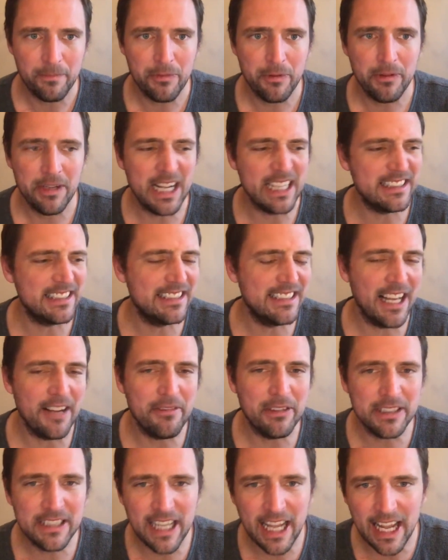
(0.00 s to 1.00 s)
We got
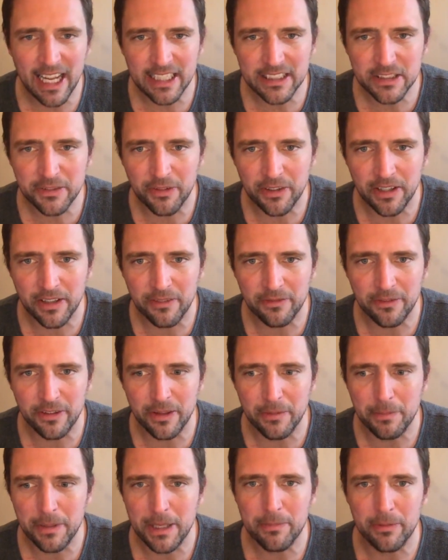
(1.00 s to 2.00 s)
seven kegs for the for the
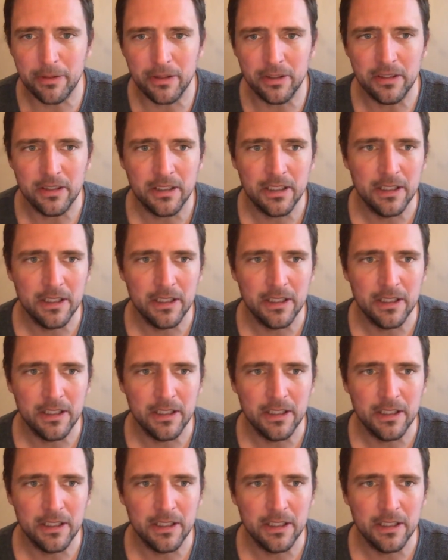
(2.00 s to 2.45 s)
people.